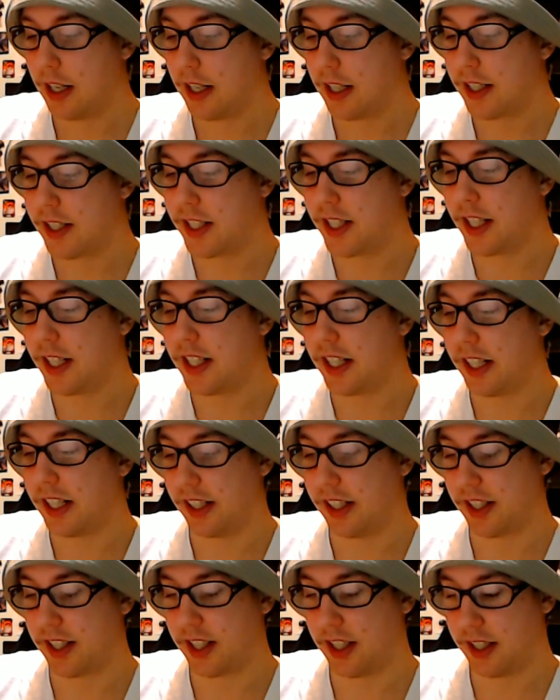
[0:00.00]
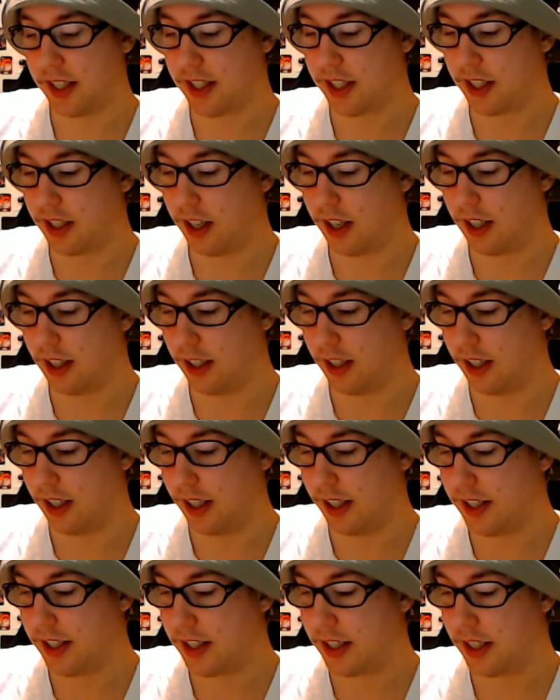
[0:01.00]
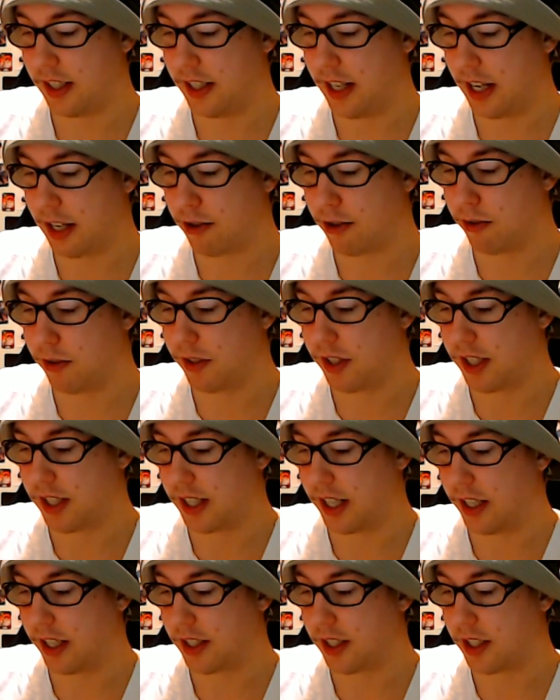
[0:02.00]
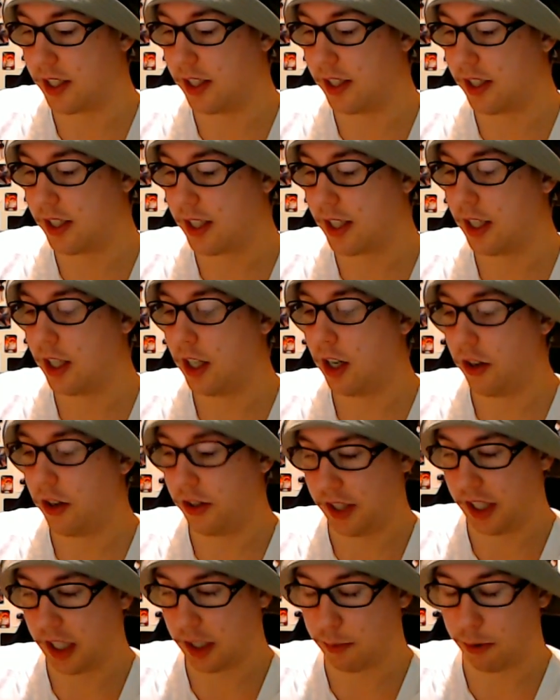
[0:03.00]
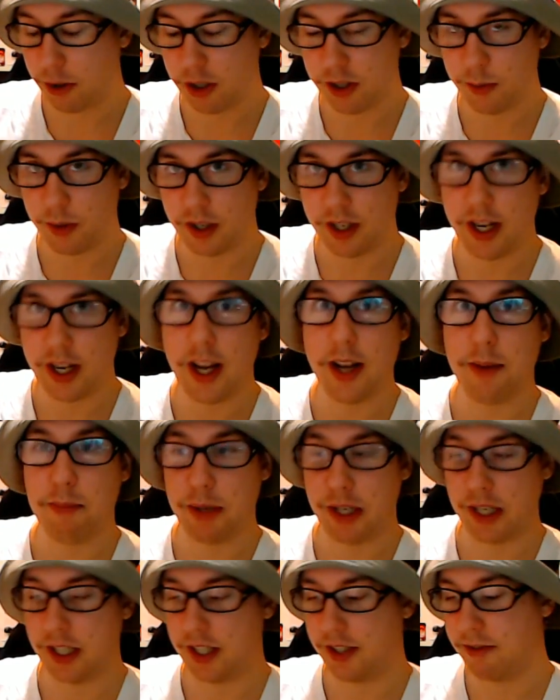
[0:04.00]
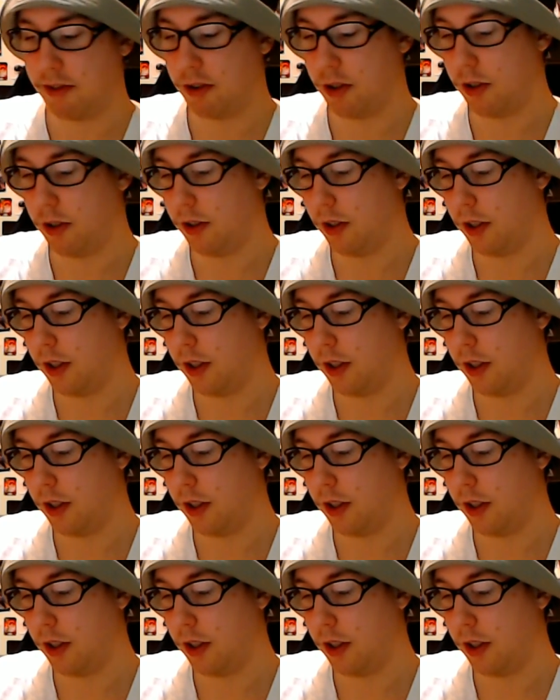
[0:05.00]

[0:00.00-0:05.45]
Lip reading: Cities Skylines Natural Disasters on the Xbox One and PS4,